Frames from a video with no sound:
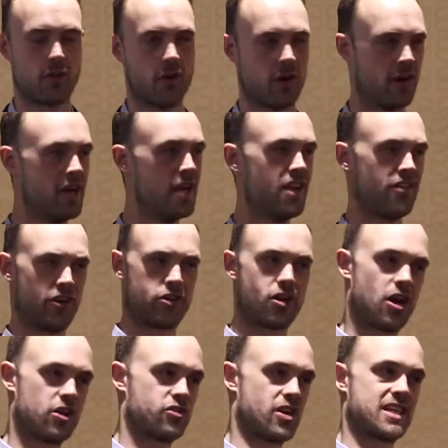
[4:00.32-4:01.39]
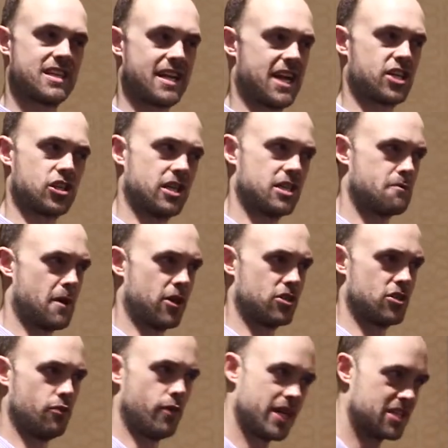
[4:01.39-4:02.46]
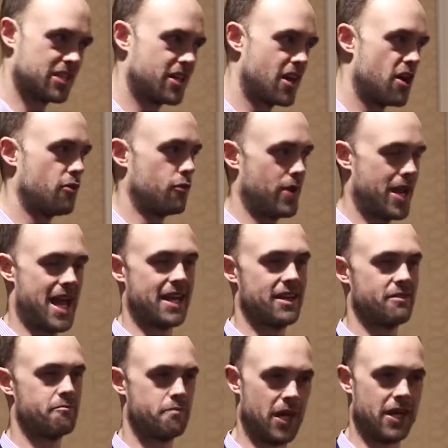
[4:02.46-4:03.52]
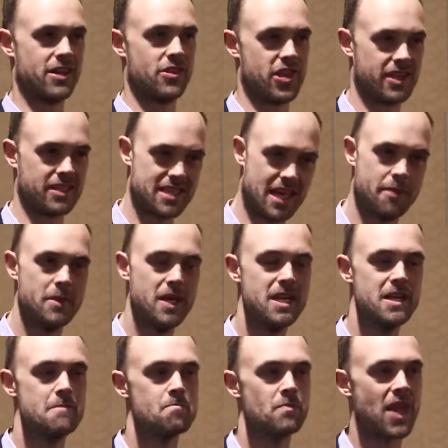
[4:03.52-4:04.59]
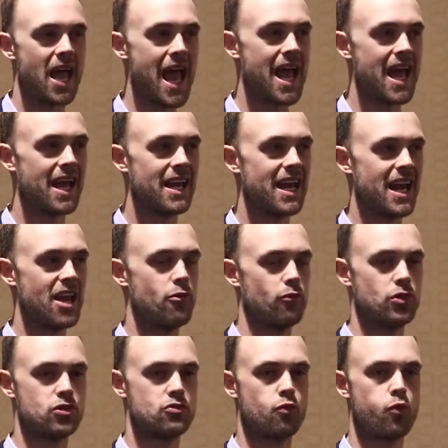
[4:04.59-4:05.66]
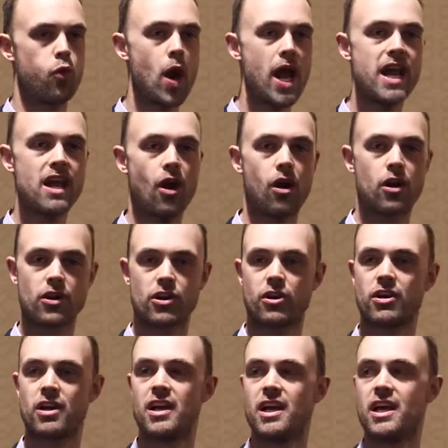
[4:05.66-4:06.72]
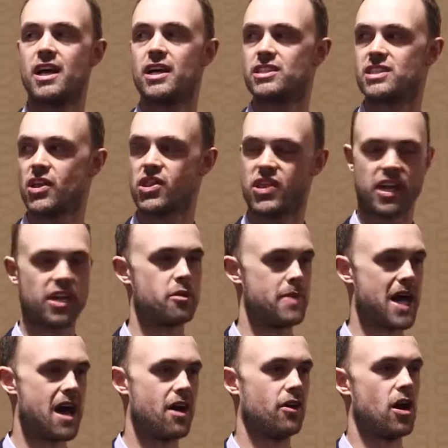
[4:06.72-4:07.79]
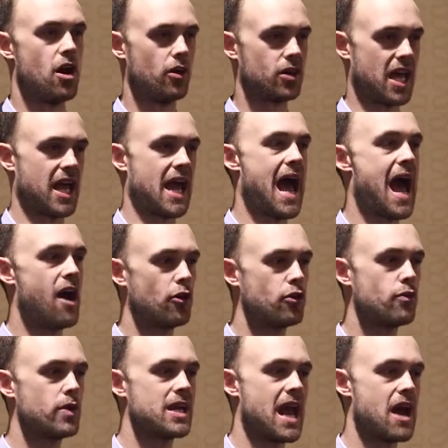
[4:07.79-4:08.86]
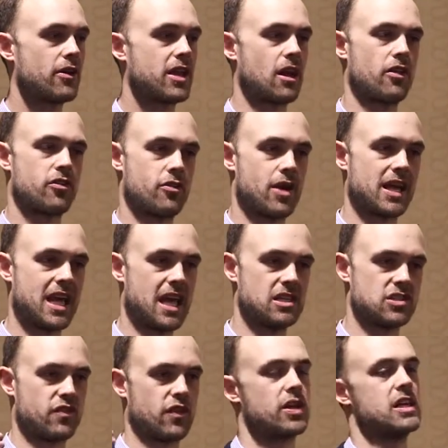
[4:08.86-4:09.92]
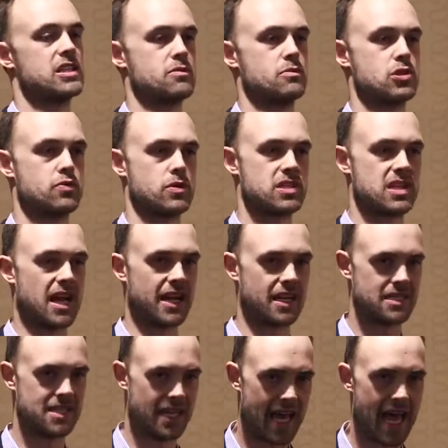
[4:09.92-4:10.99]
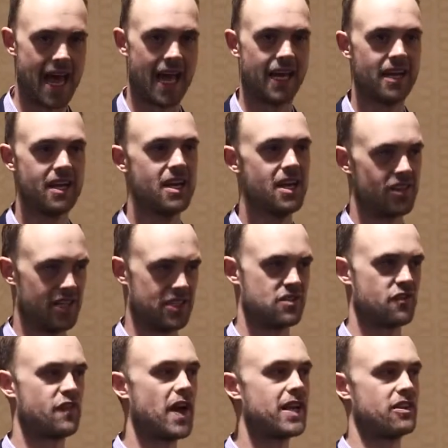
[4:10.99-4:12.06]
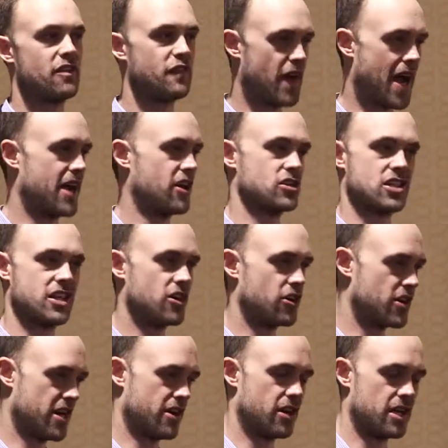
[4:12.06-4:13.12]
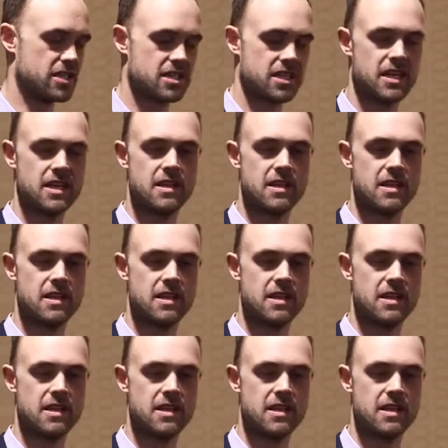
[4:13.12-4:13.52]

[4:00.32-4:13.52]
or their contracts had actually expired 2 weeks ago and we hadn't buttoned things up. And it was way harder to think about, okay, how do we now get on the right cadence for customers we're signing today? Let's fight the fires that are nearest.